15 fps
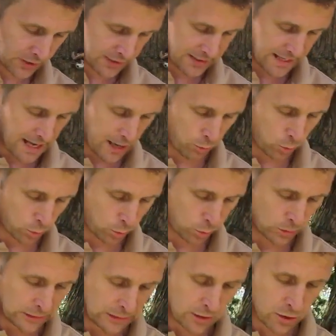towel,
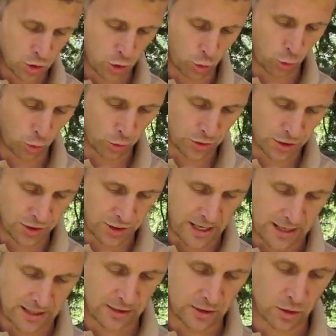shorts
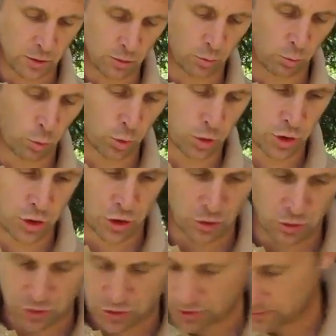and water shoes